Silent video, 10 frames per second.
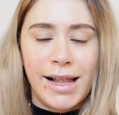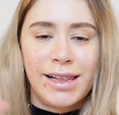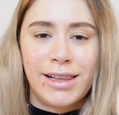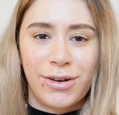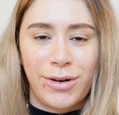
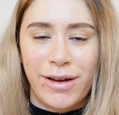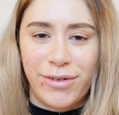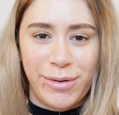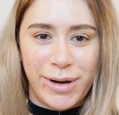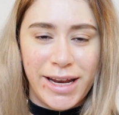Hello
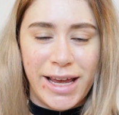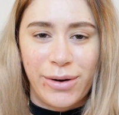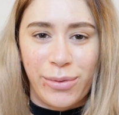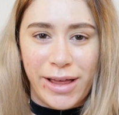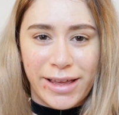everyone
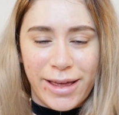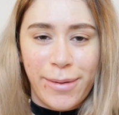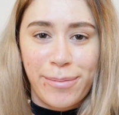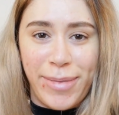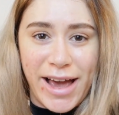and
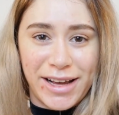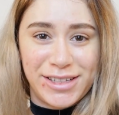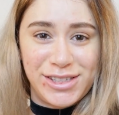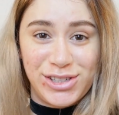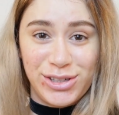welcome back
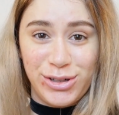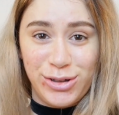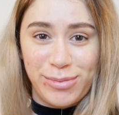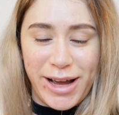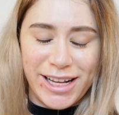
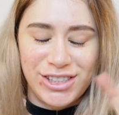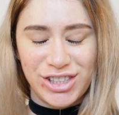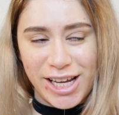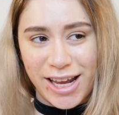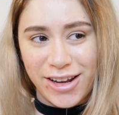to my
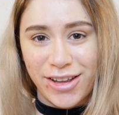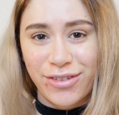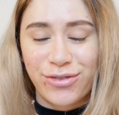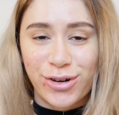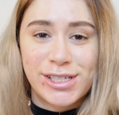channel.
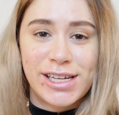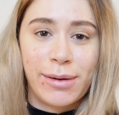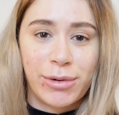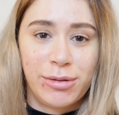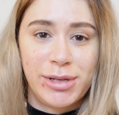For today
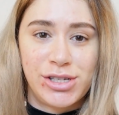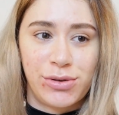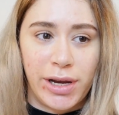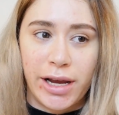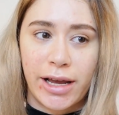I'm going to be
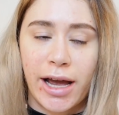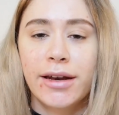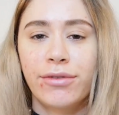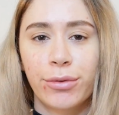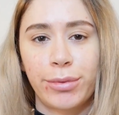doing
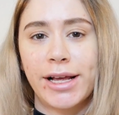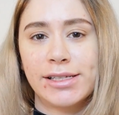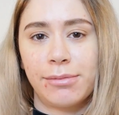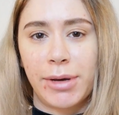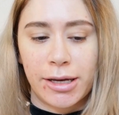kind of a
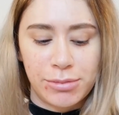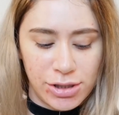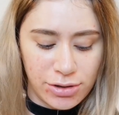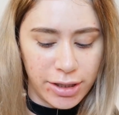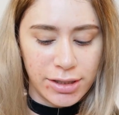random makeup
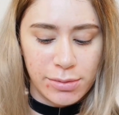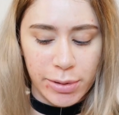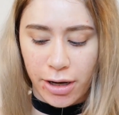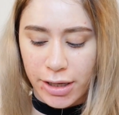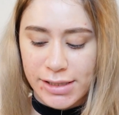tutorial. To
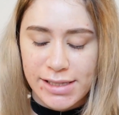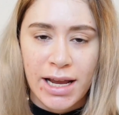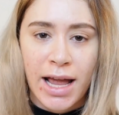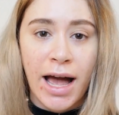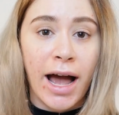be honest,
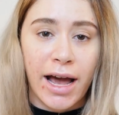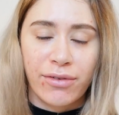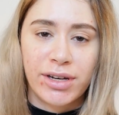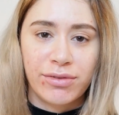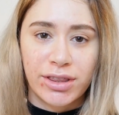I
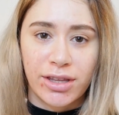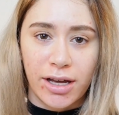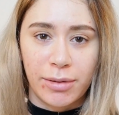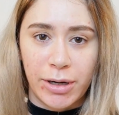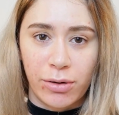haven't even
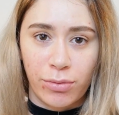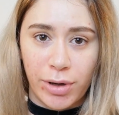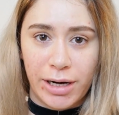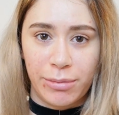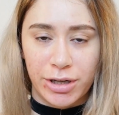thought about
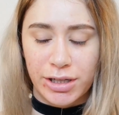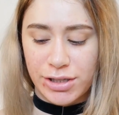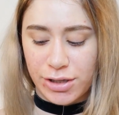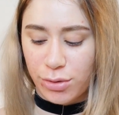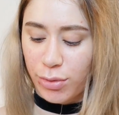what I'm going to
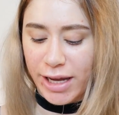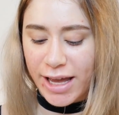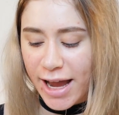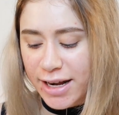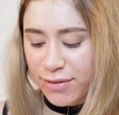do. Well, I
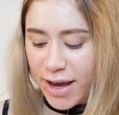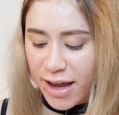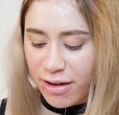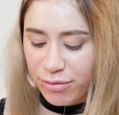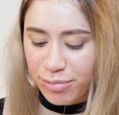kind of
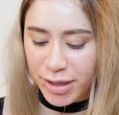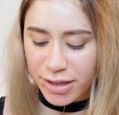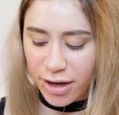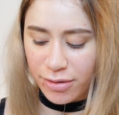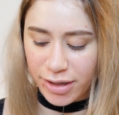have, but
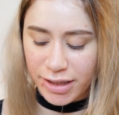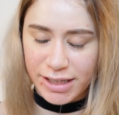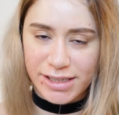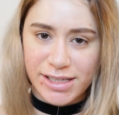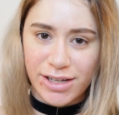not
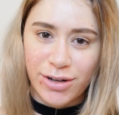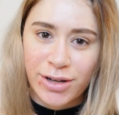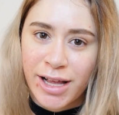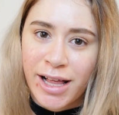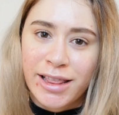really, so
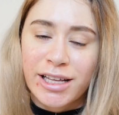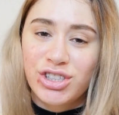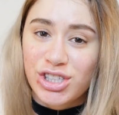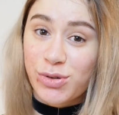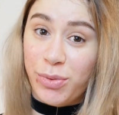
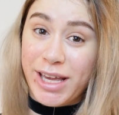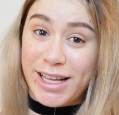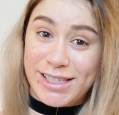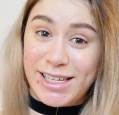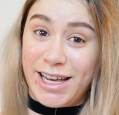let's just wing
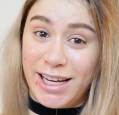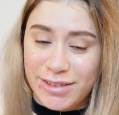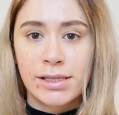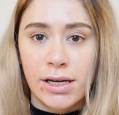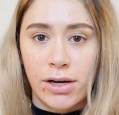it today.
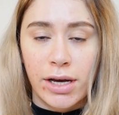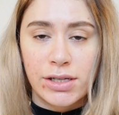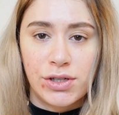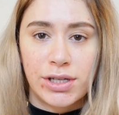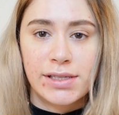So
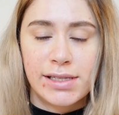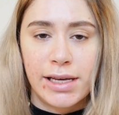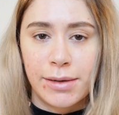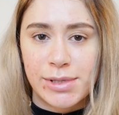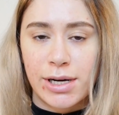as you can
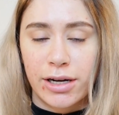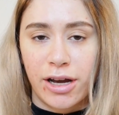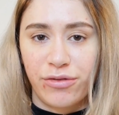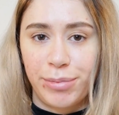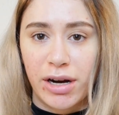see, I'm starting
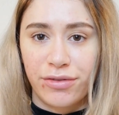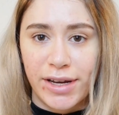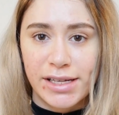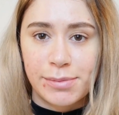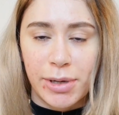off
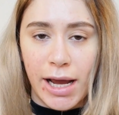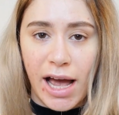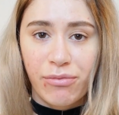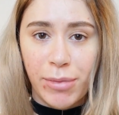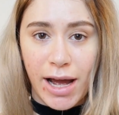barefaced, but I
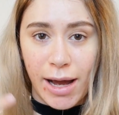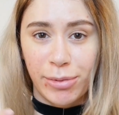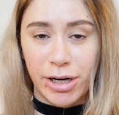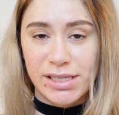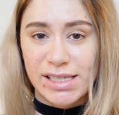have my
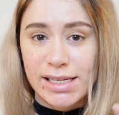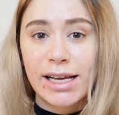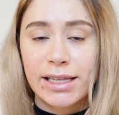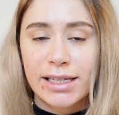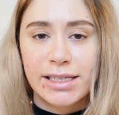eyebrows
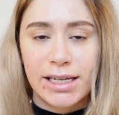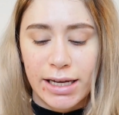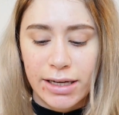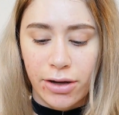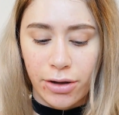slightly
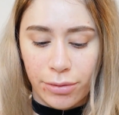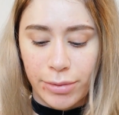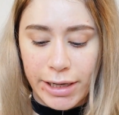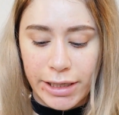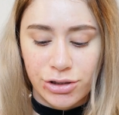done
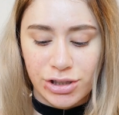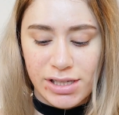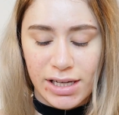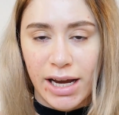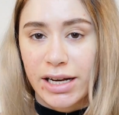already just
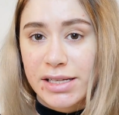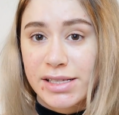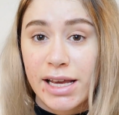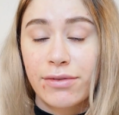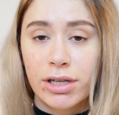to kind of
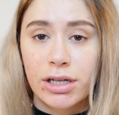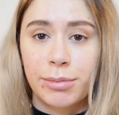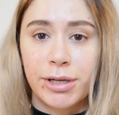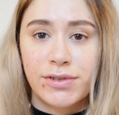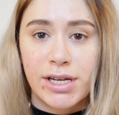save a little
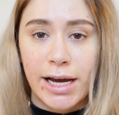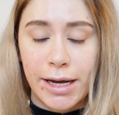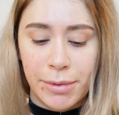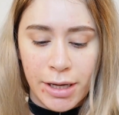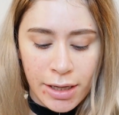bit of
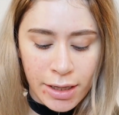time.